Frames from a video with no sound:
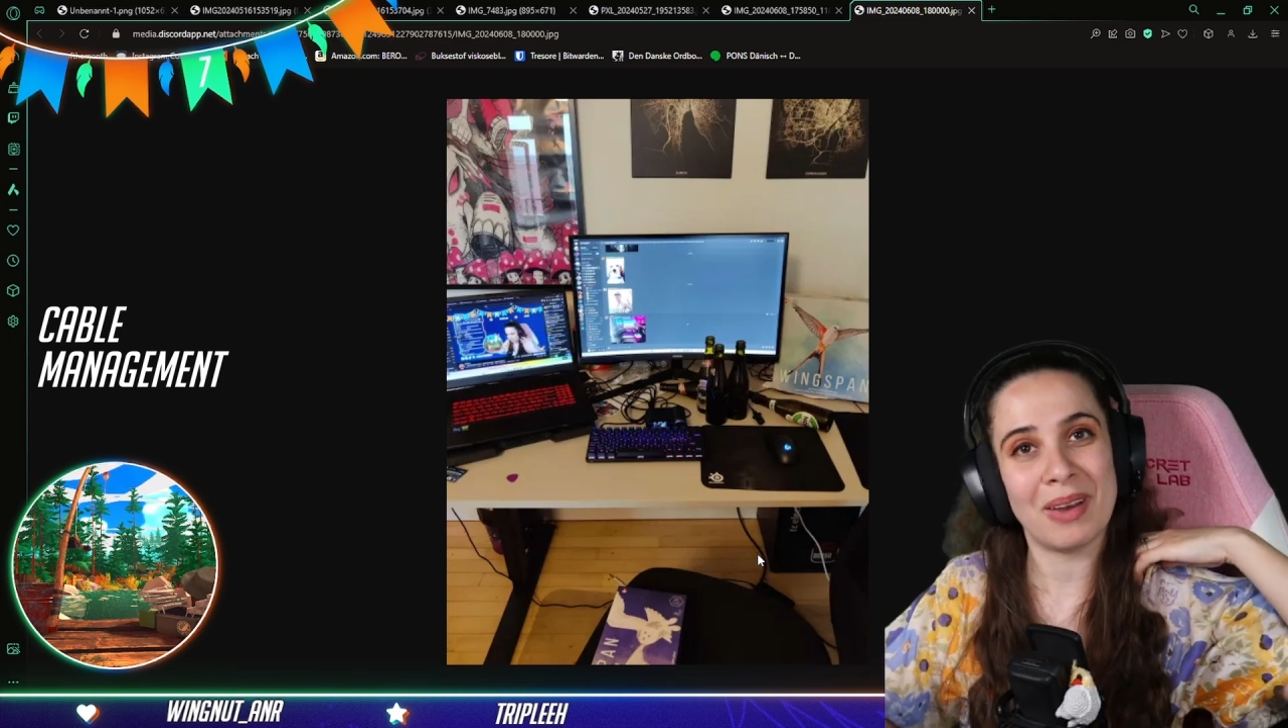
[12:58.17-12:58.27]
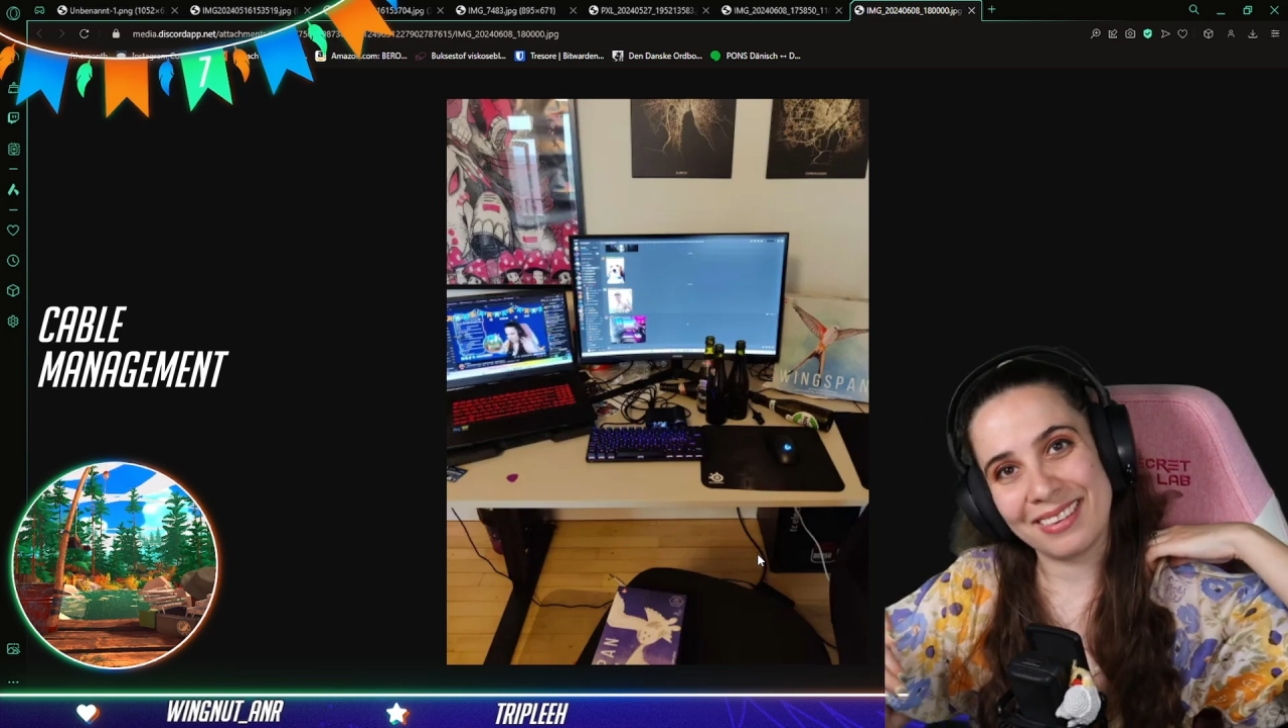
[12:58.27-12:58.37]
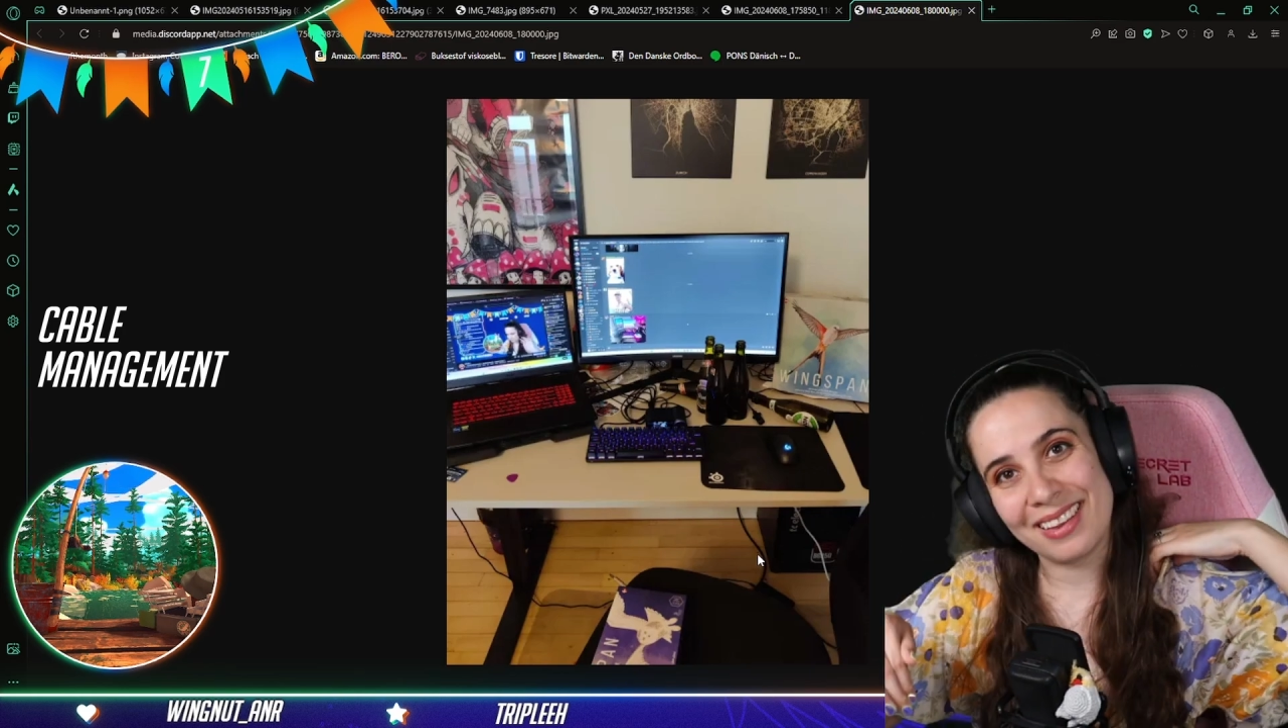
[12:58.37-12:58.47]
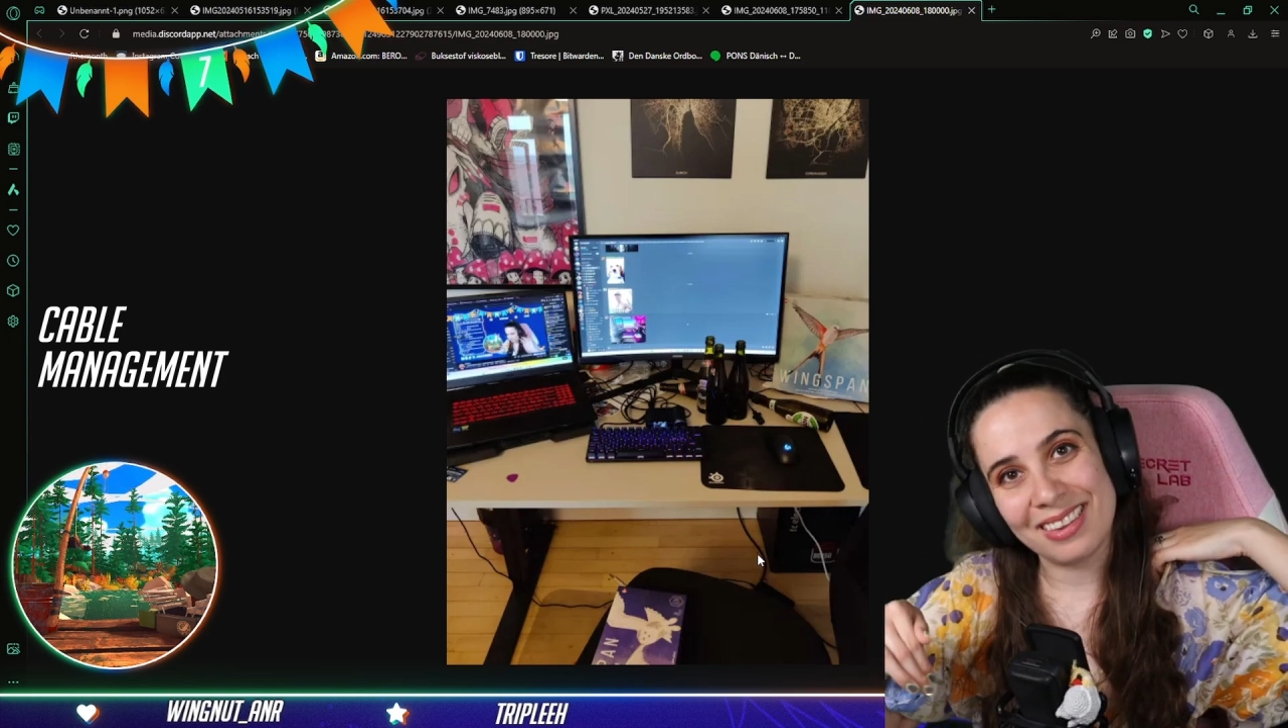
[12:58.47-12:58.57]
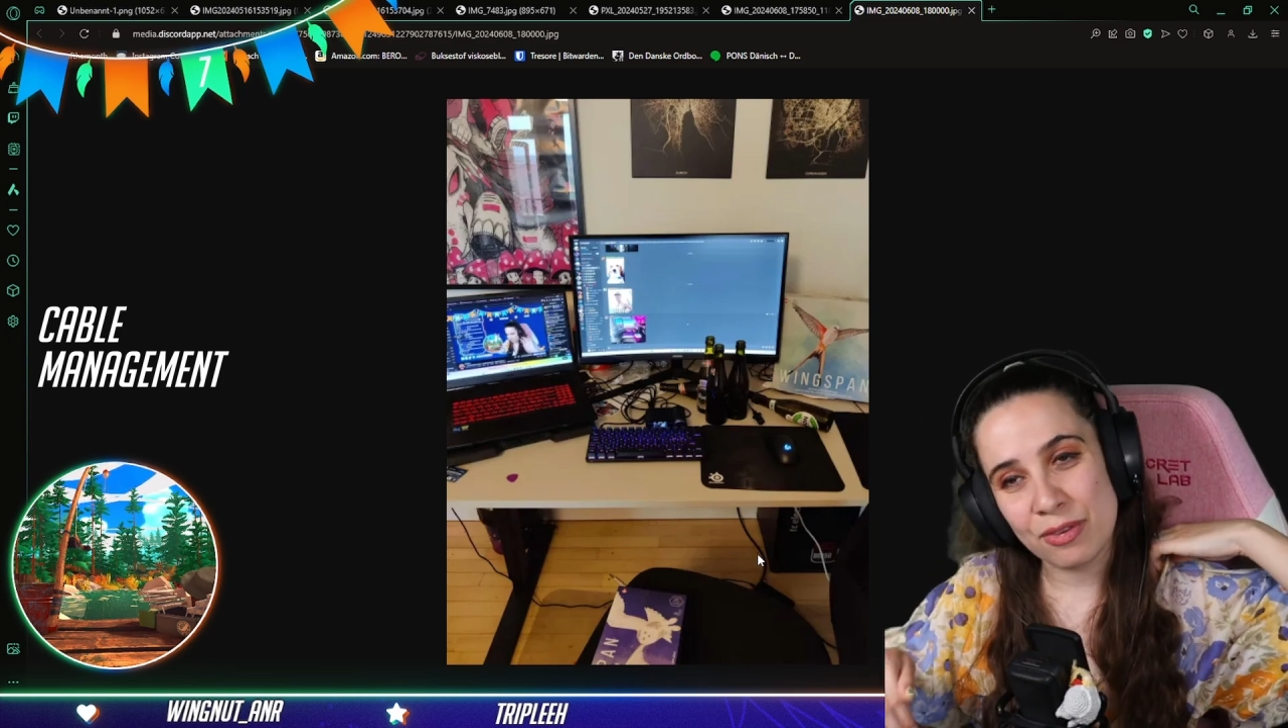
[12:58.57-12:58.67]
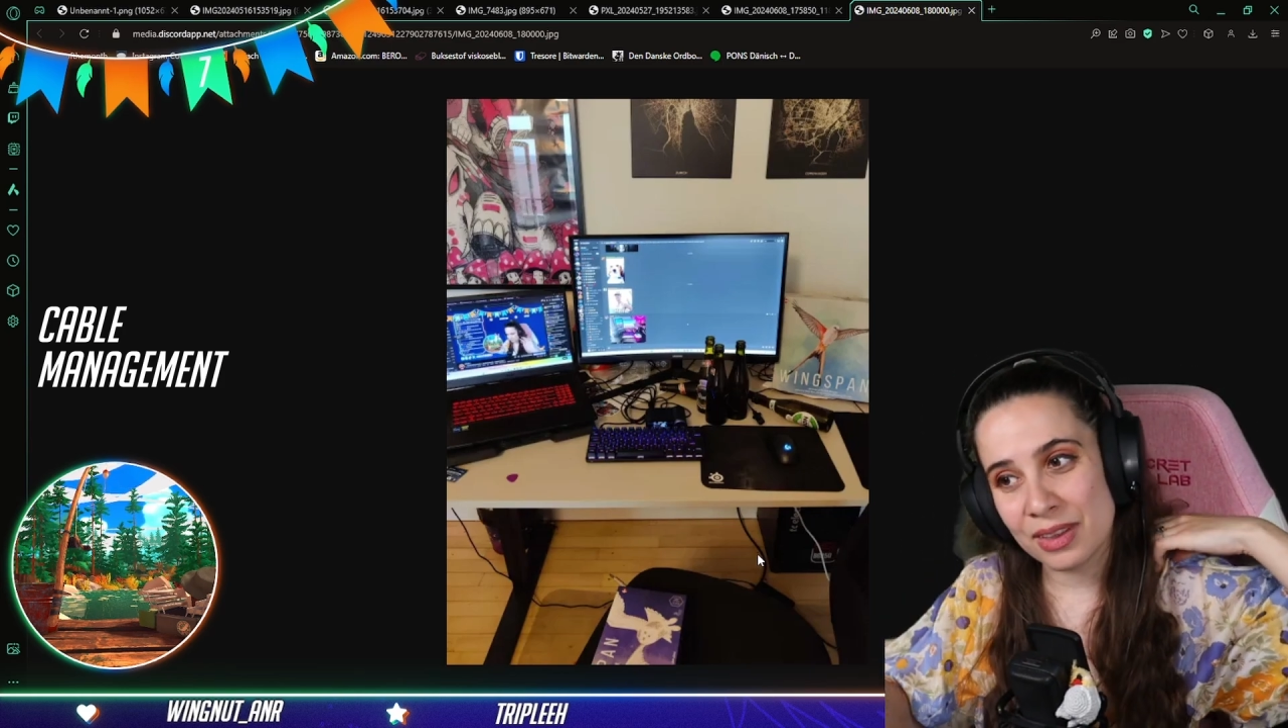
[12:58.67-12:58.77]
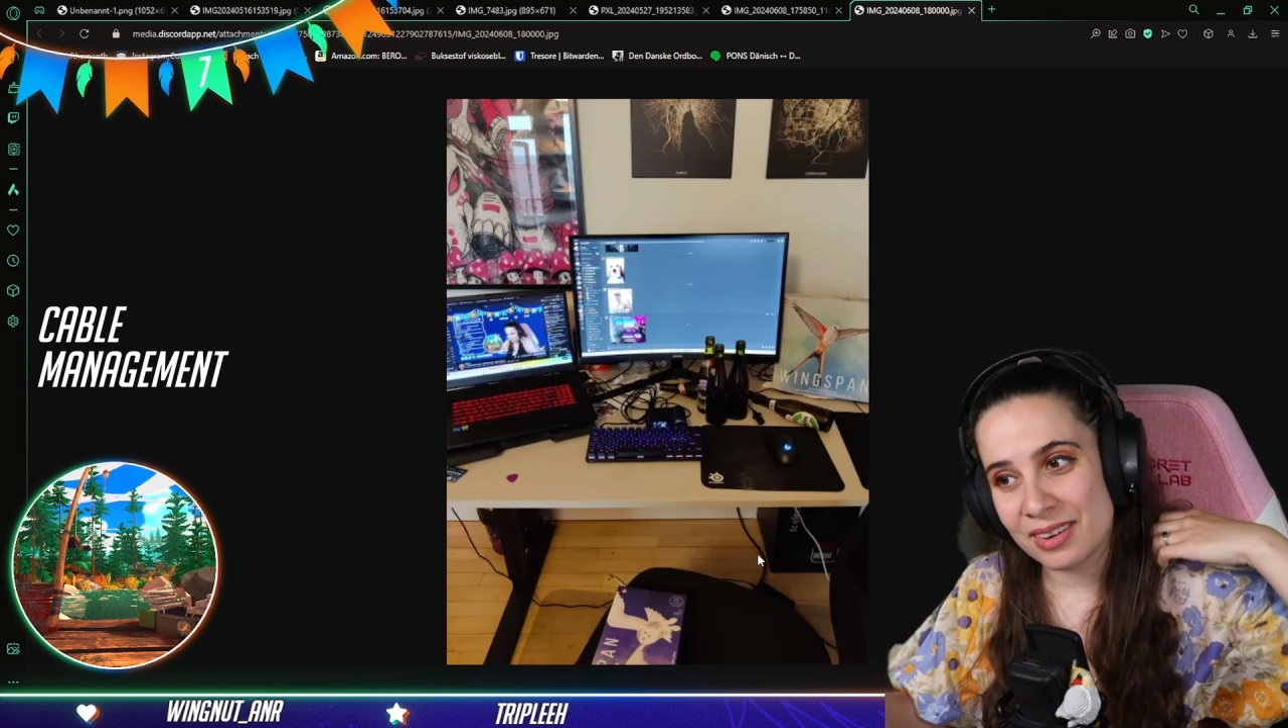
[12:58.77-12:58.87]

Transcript: underneath the